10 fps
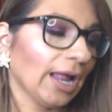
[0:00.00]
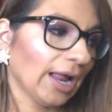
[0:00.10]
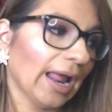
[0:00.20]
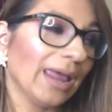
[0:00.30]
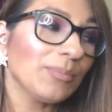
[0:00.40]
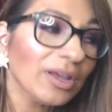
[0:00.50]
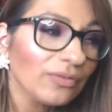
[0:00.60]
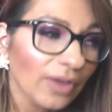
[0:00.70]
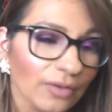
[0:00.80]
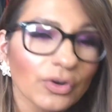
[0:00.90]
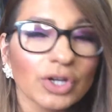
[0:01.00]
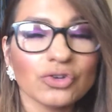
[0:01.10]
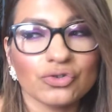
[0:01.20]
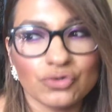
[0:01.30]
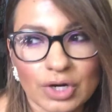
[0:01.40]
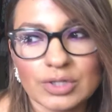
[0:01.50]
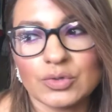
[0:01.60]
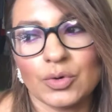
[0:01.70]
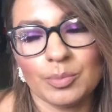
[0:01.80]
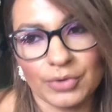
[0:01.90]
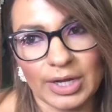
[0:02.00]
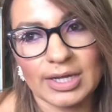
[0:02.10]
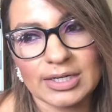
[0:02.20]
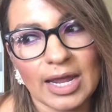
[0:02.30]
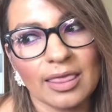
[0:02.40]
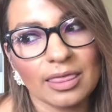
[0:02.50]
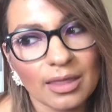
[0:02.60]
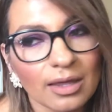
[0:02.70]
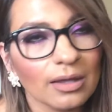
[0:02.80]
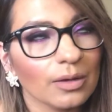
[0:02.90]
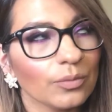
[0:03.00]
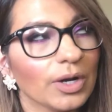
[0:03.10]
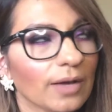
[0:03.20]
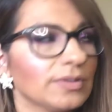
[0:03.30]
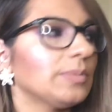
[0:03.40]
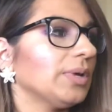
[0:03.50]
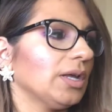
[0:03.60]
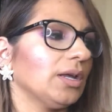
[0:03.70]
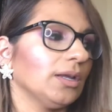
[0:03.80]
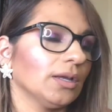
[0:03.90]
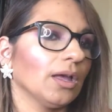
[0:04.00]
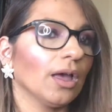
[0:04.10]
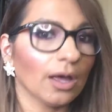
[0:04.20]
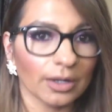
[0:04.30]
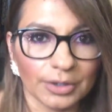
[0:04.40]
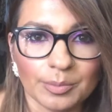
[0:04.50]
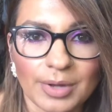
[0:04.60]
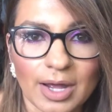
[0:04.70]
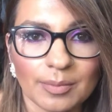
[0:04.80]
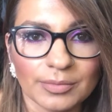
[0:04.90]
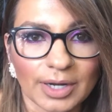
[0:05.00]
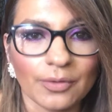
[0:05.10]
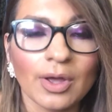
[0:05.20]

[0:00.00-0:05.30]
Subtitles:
And my favorite drugstore brand, I think, would have to be ColourPop. Now,